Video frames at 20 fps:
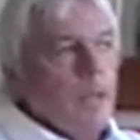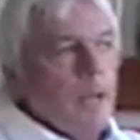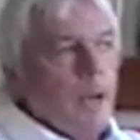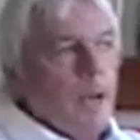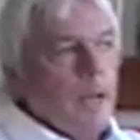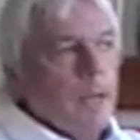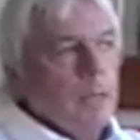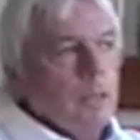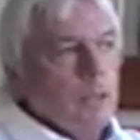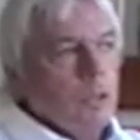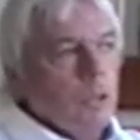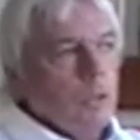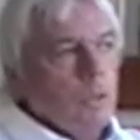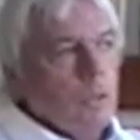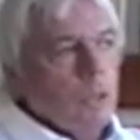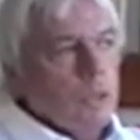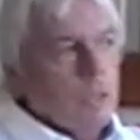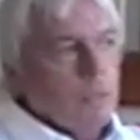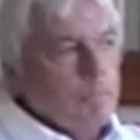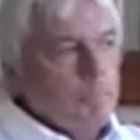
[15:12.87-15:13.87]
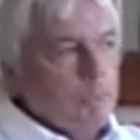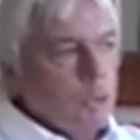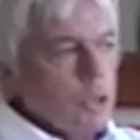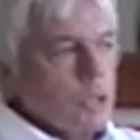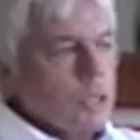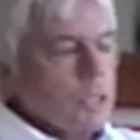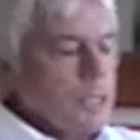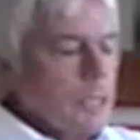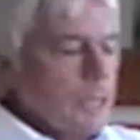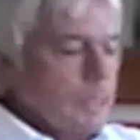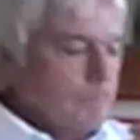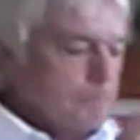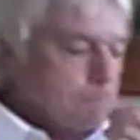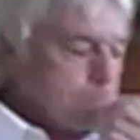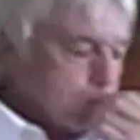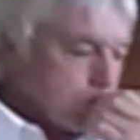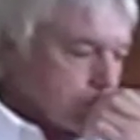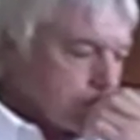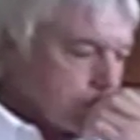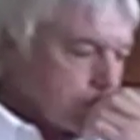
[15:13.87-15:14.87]
And you look at books that
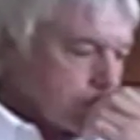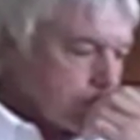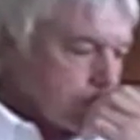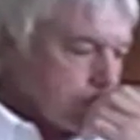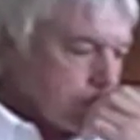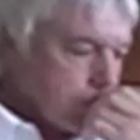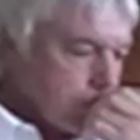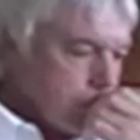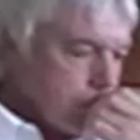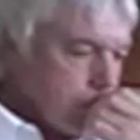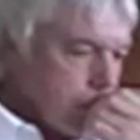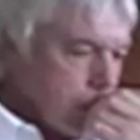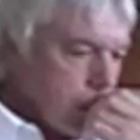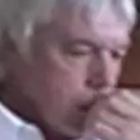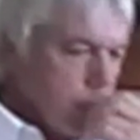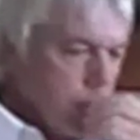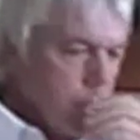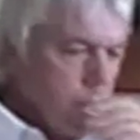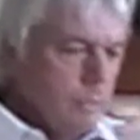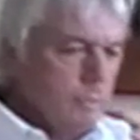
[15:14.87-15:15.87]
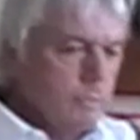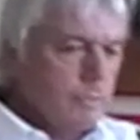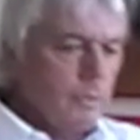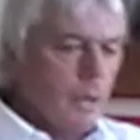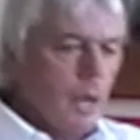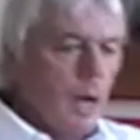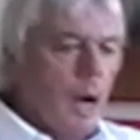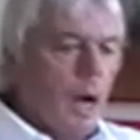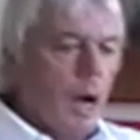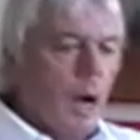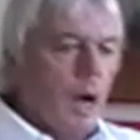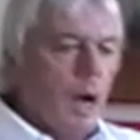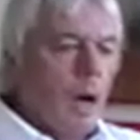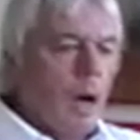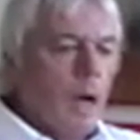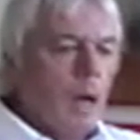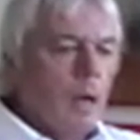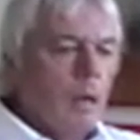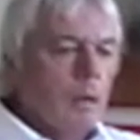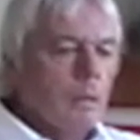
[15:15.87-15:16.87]

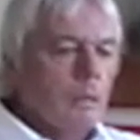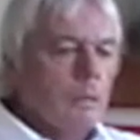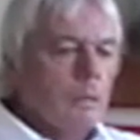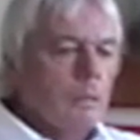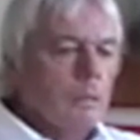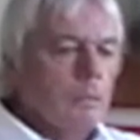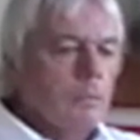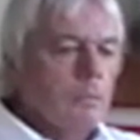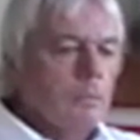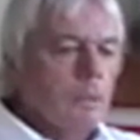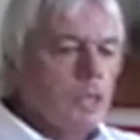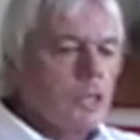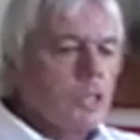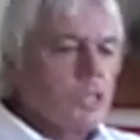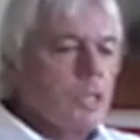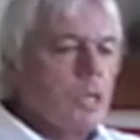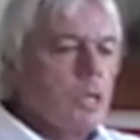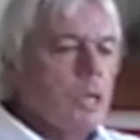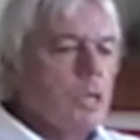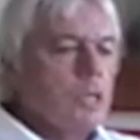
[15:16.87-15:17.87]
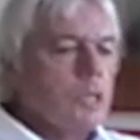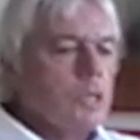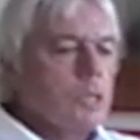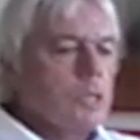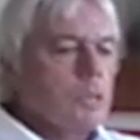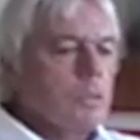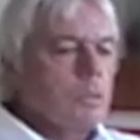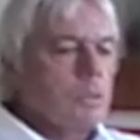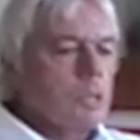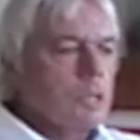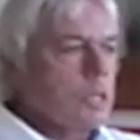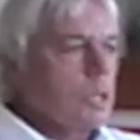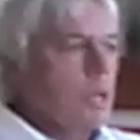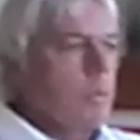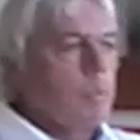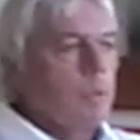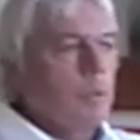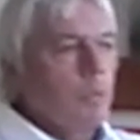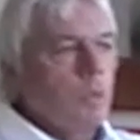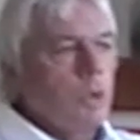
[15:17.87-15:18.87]
have researched
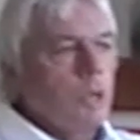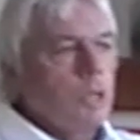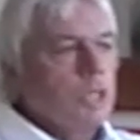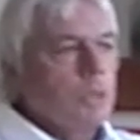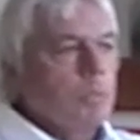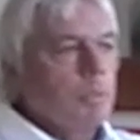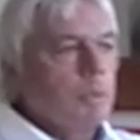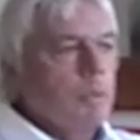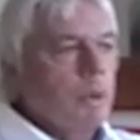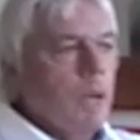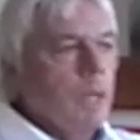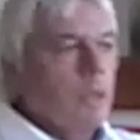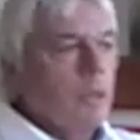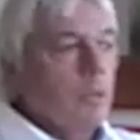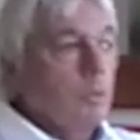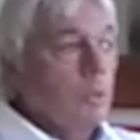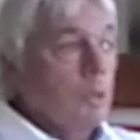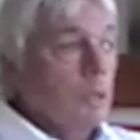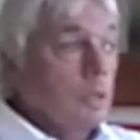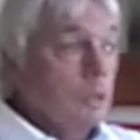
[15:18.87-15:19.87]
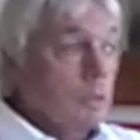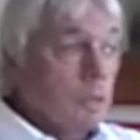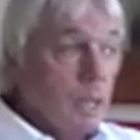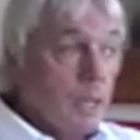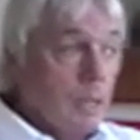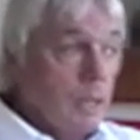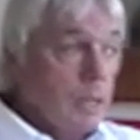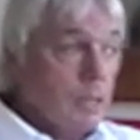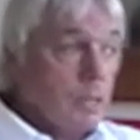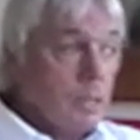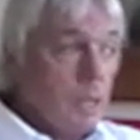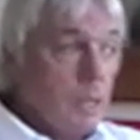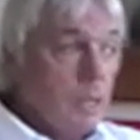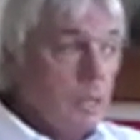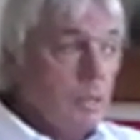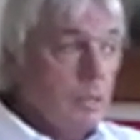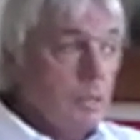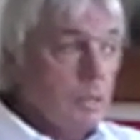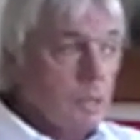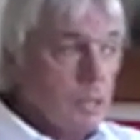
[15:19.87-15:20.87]
serpent worship around the world, and they say
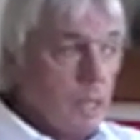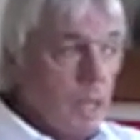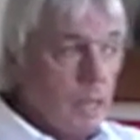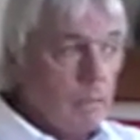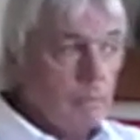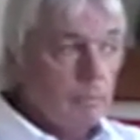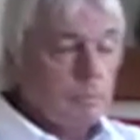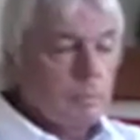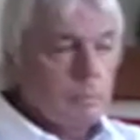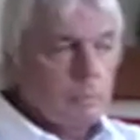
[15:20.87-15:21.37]
the same.